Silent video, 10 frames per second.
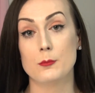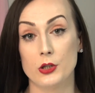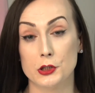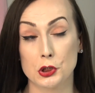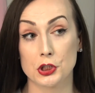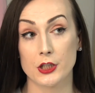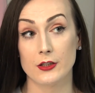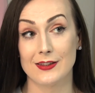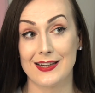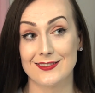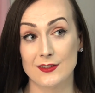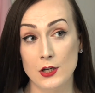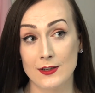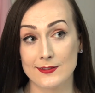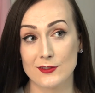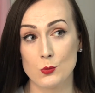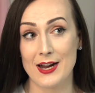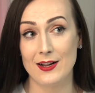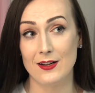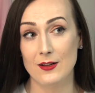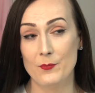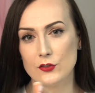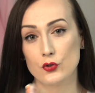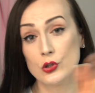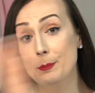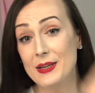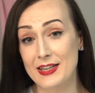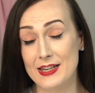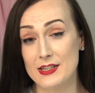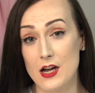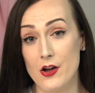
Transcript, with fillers: moisture that is lost while stripping it